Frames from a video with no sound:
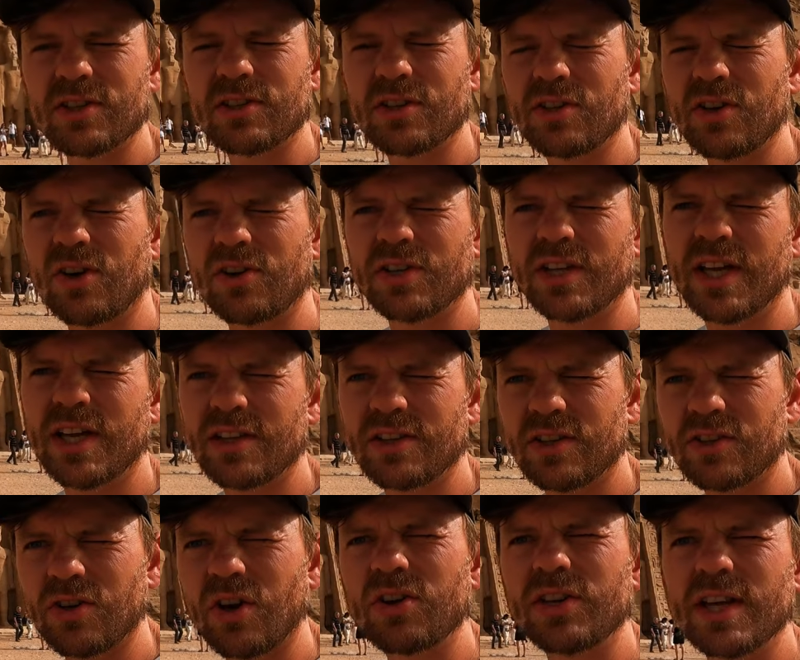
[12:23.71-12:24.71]
the, the god,
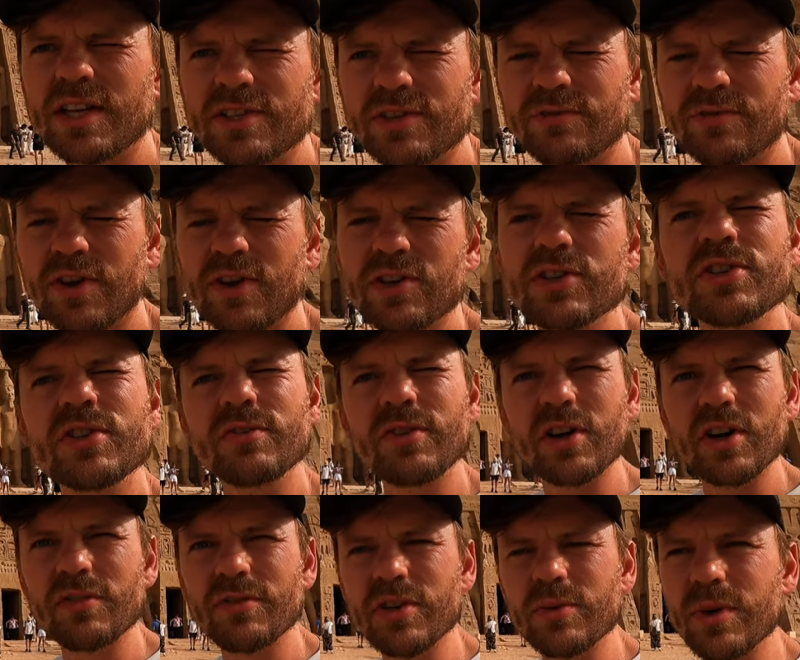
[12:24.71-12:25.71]
the goddess version of
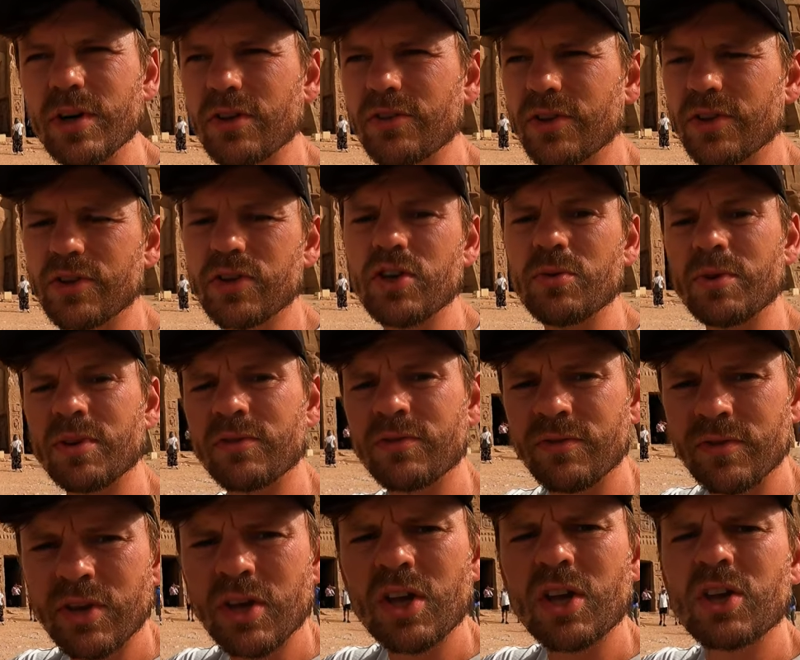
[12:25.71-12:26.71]
her, if you will, the
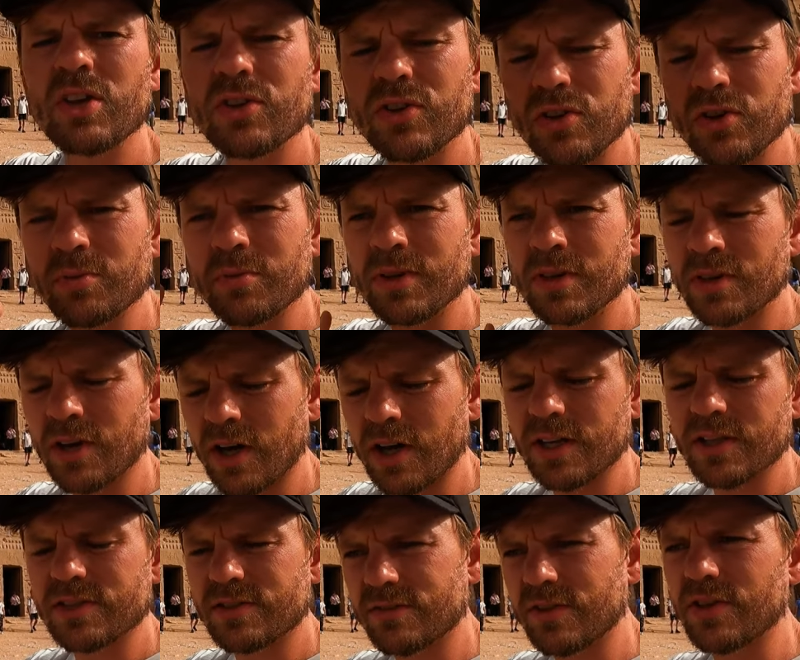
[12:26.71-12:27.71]
human
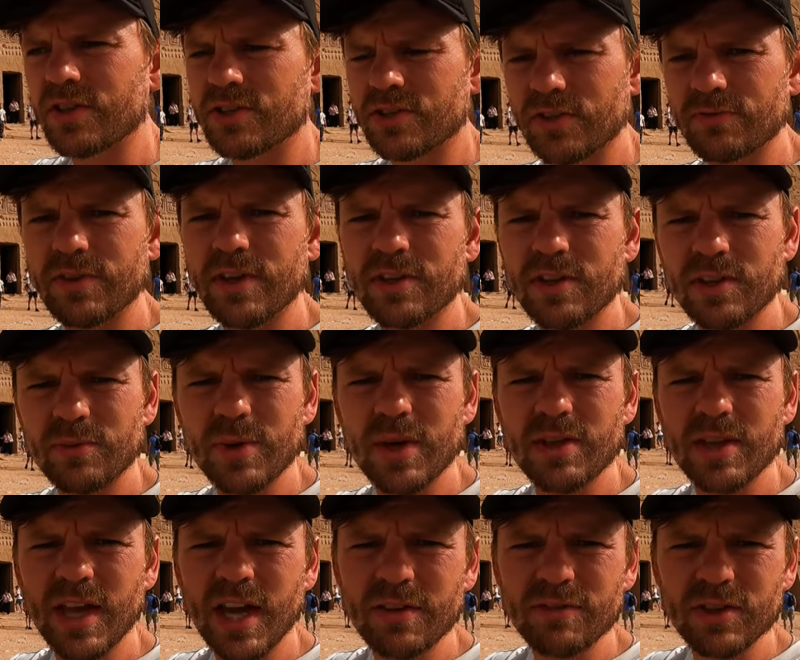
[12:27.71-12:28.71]
humanized version of her,
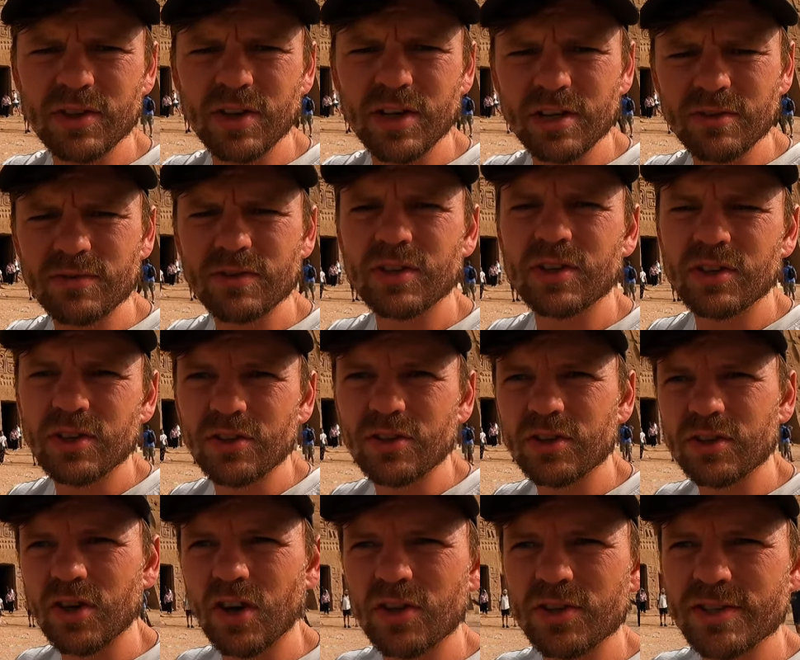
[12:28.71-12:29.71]
where they have the kind of, you know,
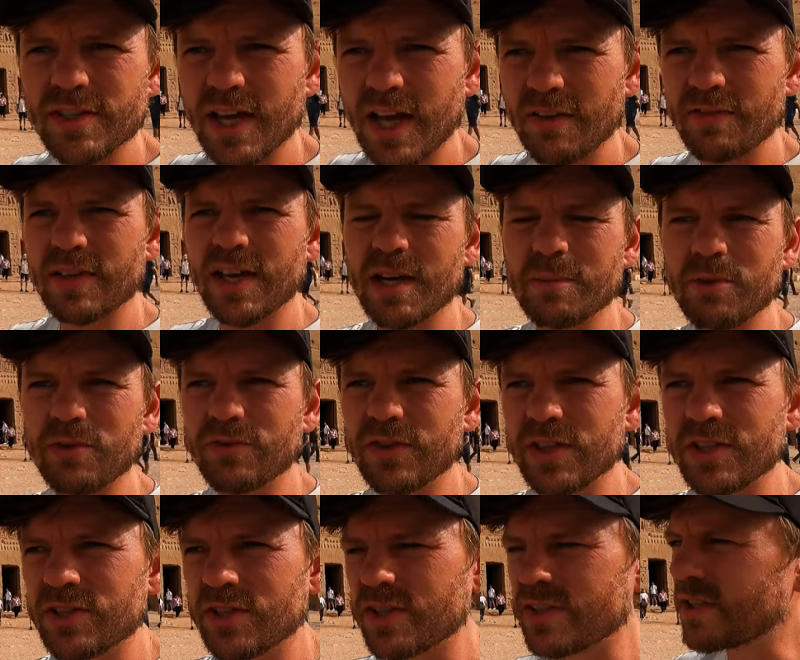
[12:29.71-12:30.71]
the gods that have the animal
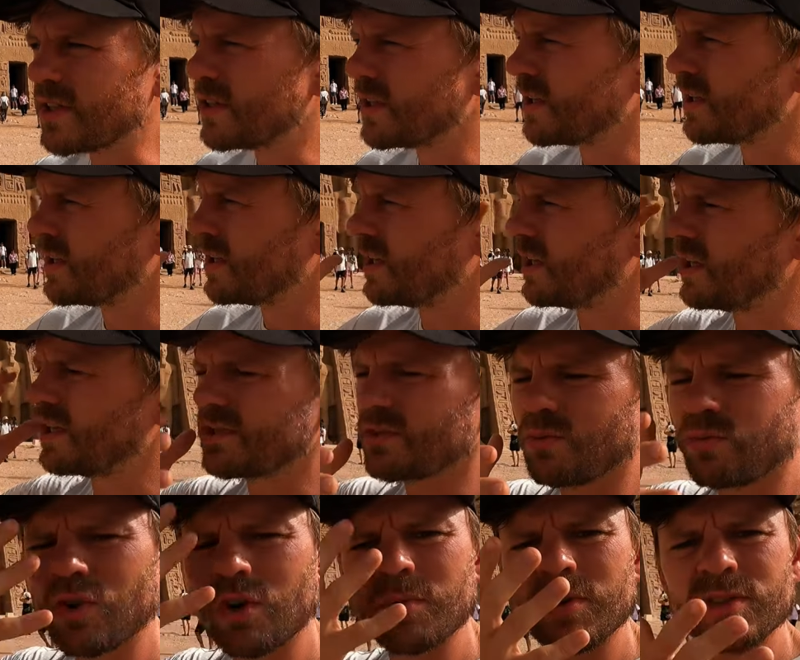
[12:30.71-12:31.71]
features, is
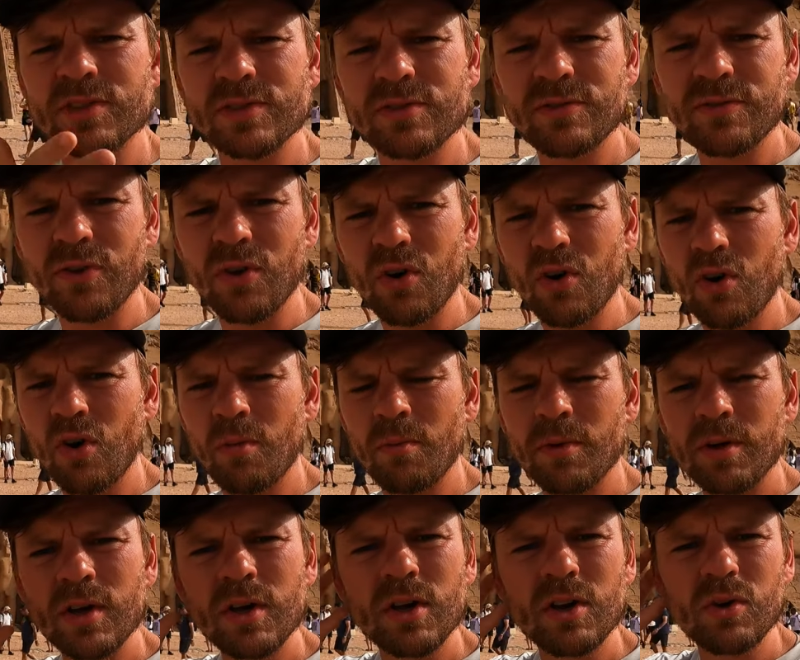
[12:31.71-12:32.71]
a woman's
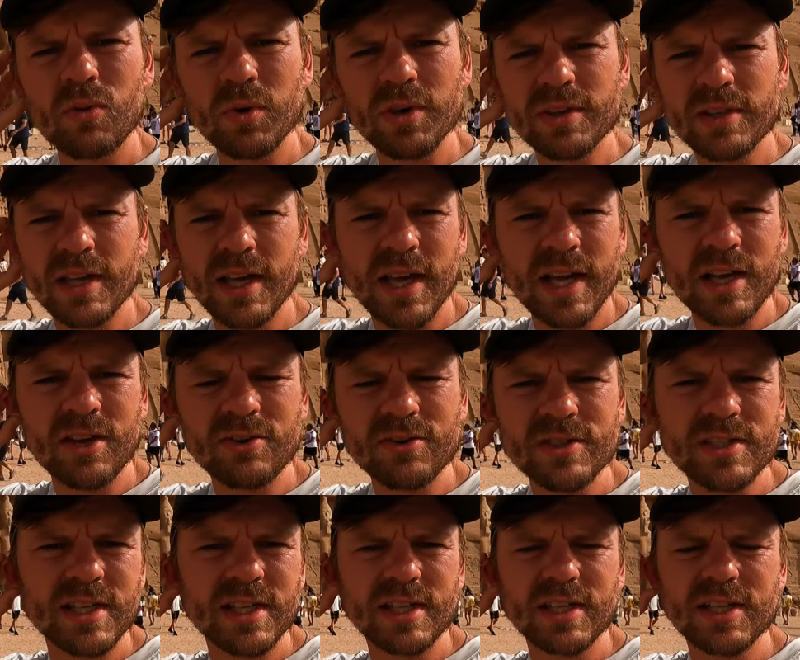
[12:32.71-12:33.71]
form with
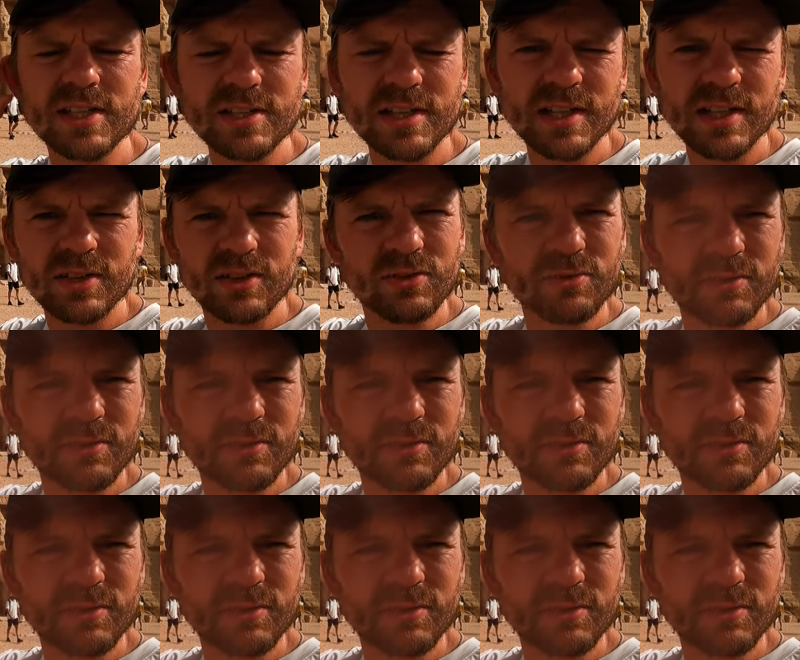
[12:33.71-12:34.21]
cow's ears, like